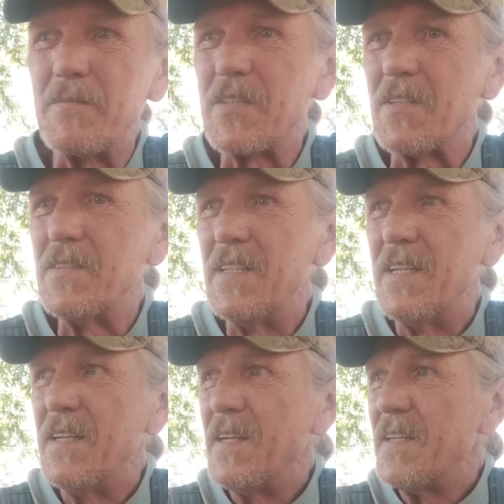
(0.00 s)
So
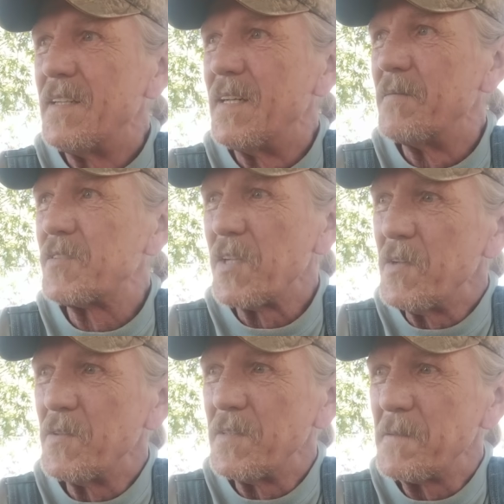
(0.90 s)

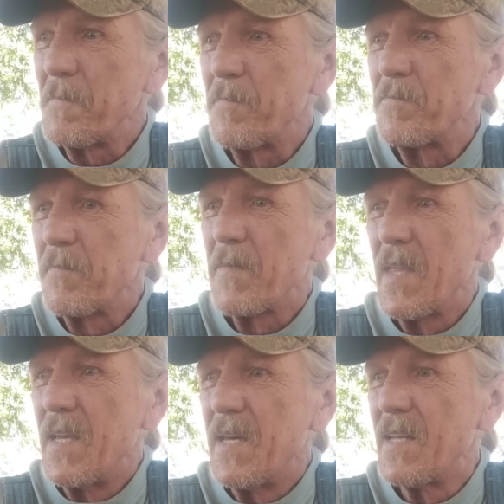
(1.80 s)
soon
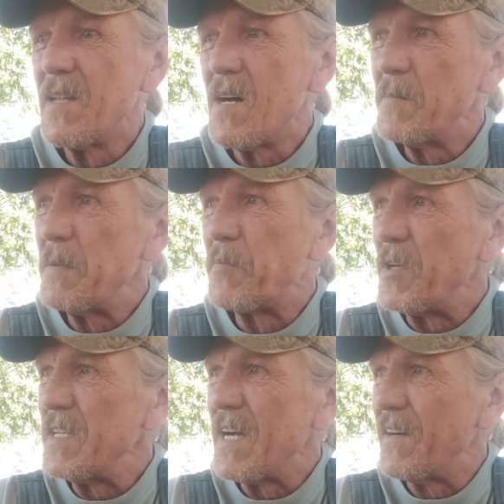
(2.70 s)
it'll all be
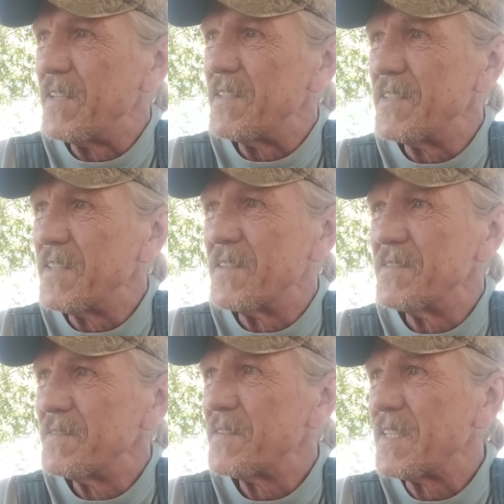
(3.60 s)
pretty out here, you know.
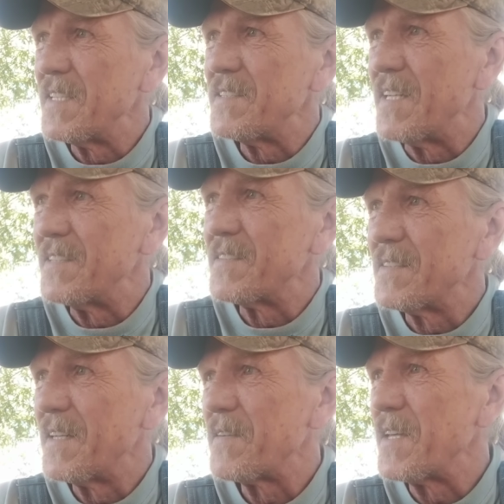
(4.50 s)
One of these days,
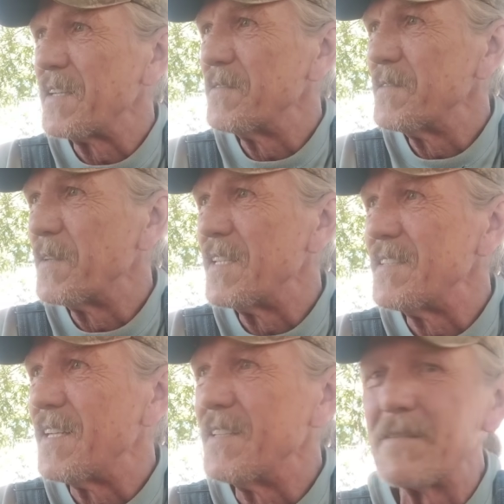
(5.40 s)
I think one of
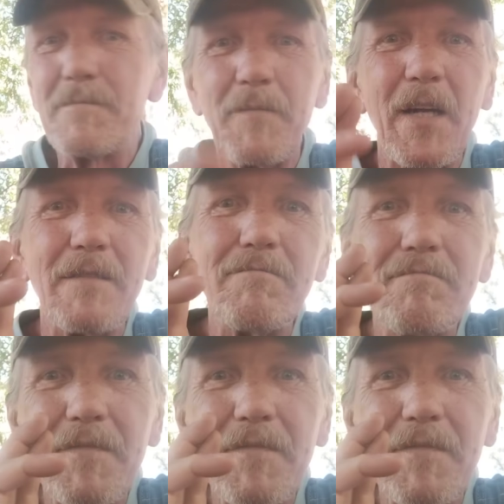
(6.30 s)
these days, praying